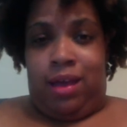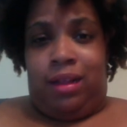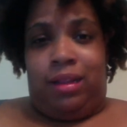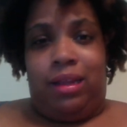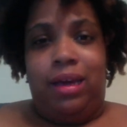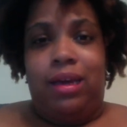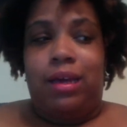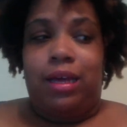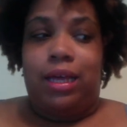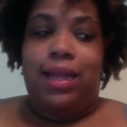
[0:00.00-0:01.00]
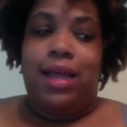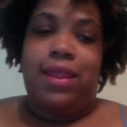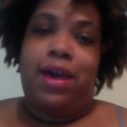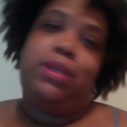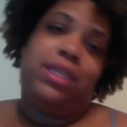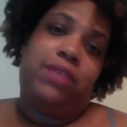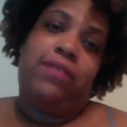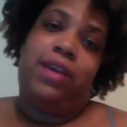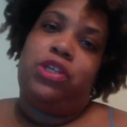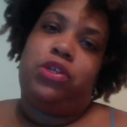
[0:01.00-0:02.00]
Like, that was
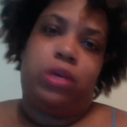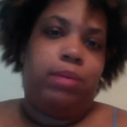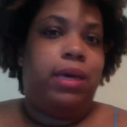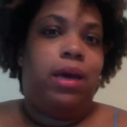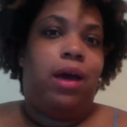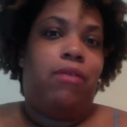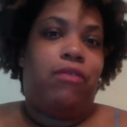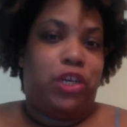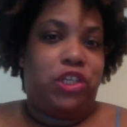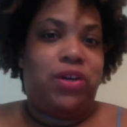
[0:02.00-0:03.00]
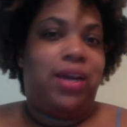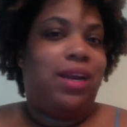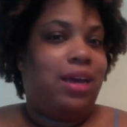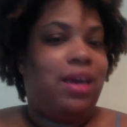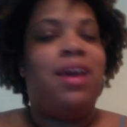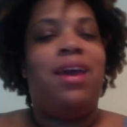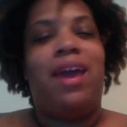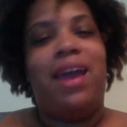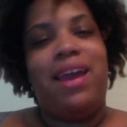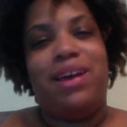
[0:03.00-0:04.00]
extremely frustrating
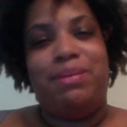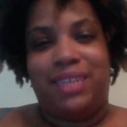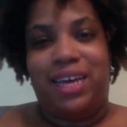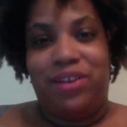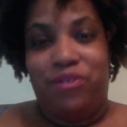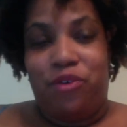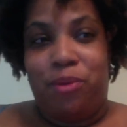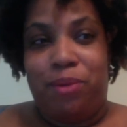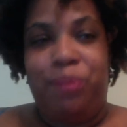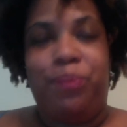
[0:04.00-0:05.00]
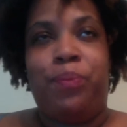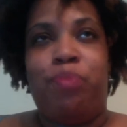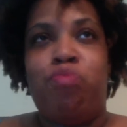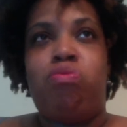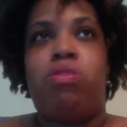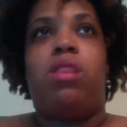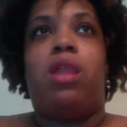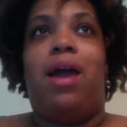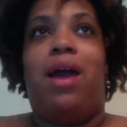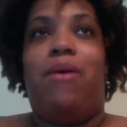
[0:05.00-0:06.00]
and upsetting for me.
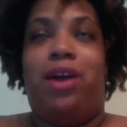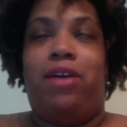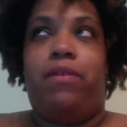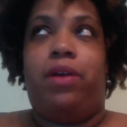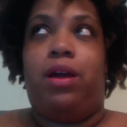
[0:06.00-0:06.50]
However,